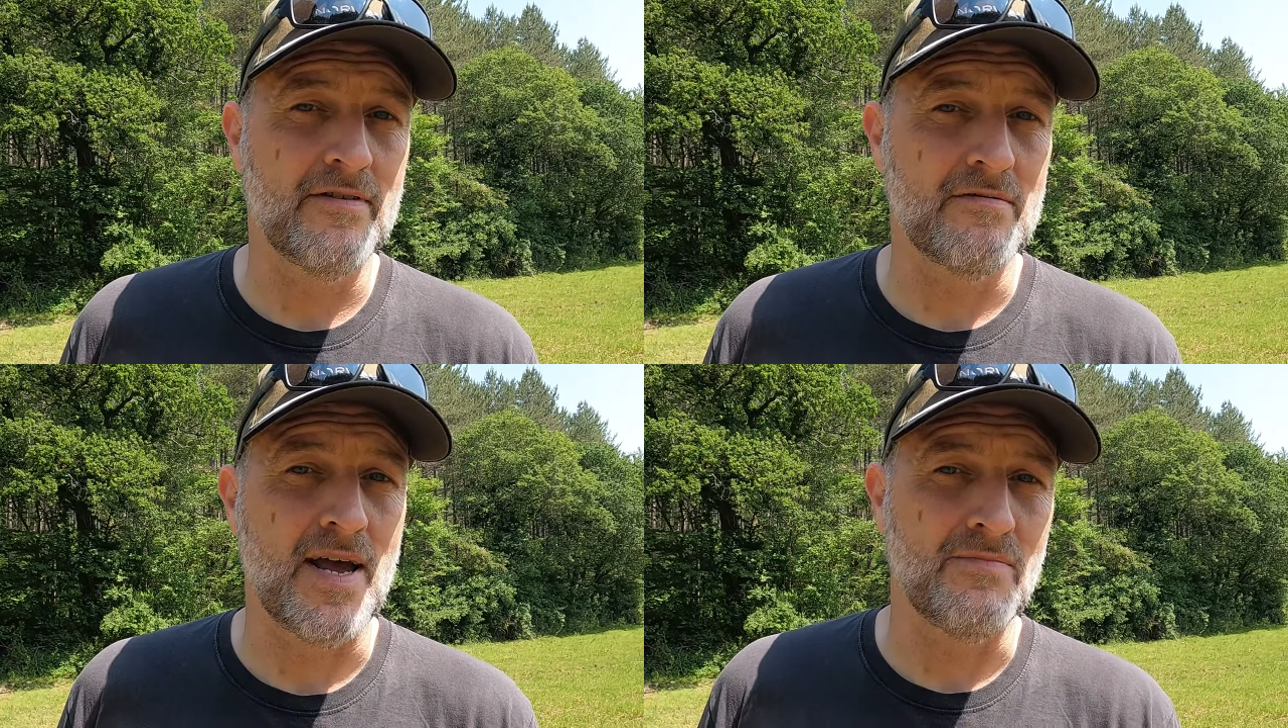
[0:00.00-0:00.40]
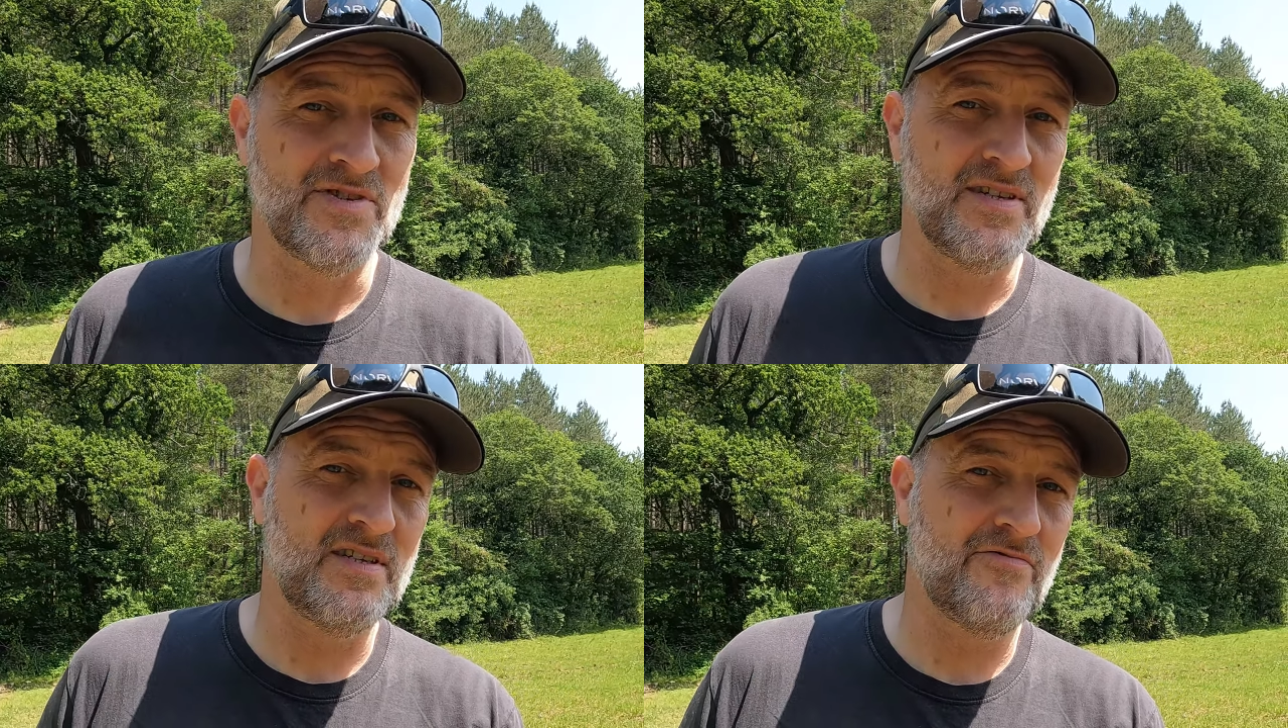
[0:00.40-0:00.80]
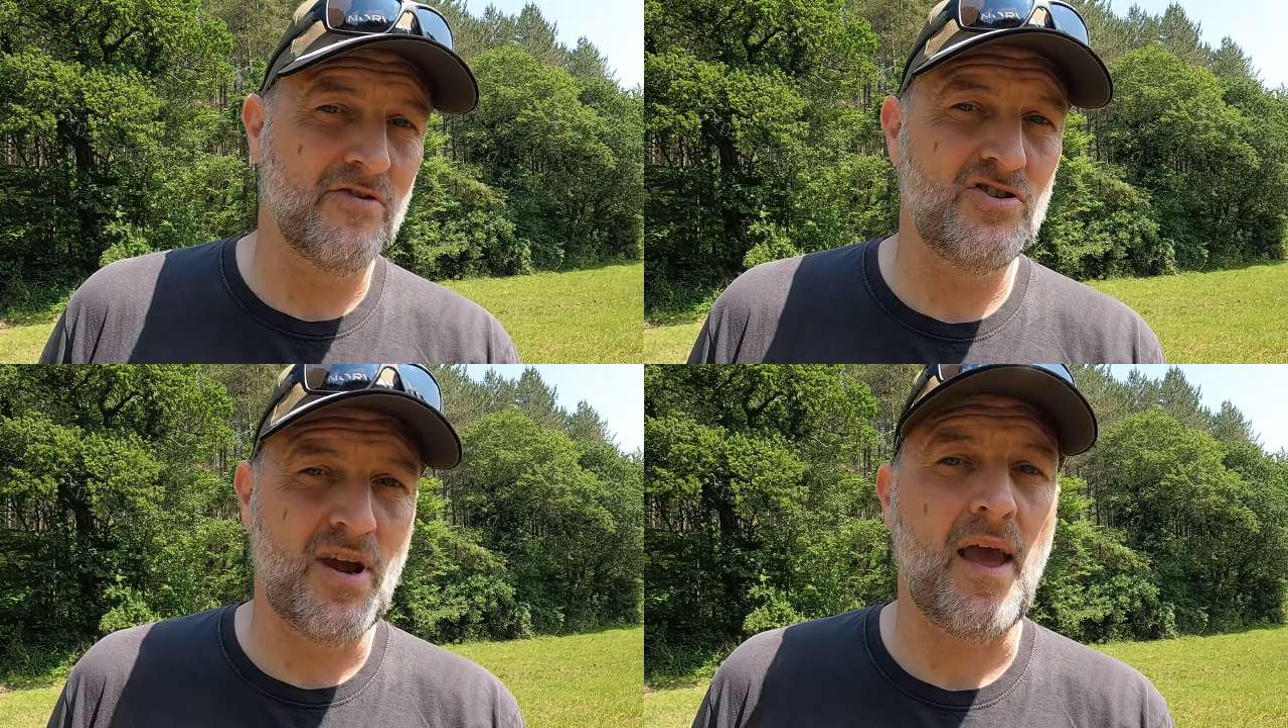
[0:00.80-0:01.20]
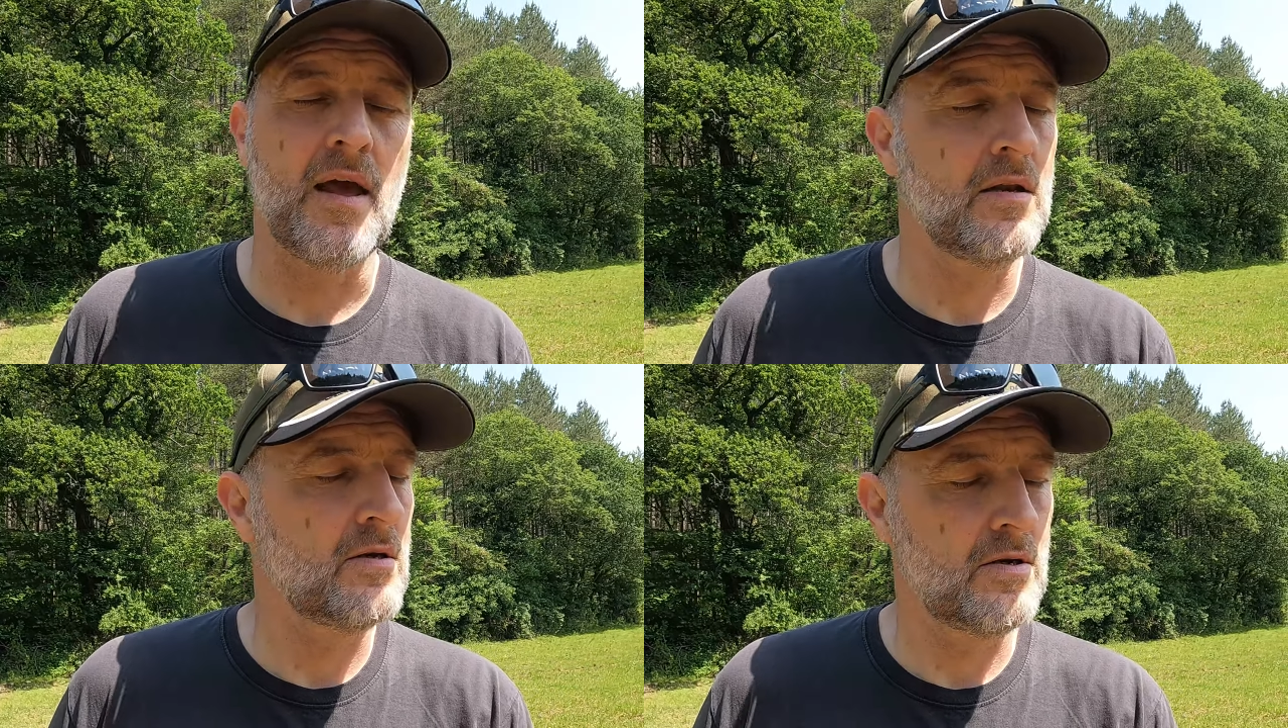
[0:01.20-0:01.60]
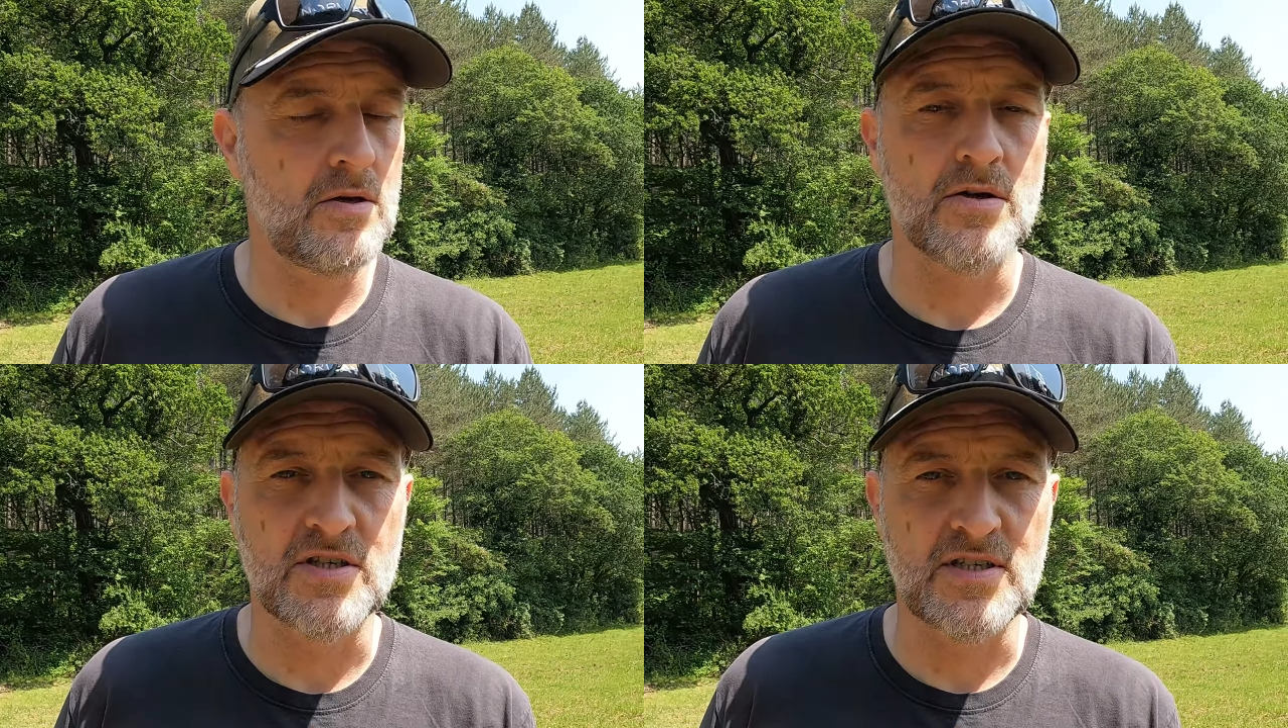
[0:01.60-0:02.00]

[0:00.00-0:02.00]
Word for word: grams, and this is for a chair, not a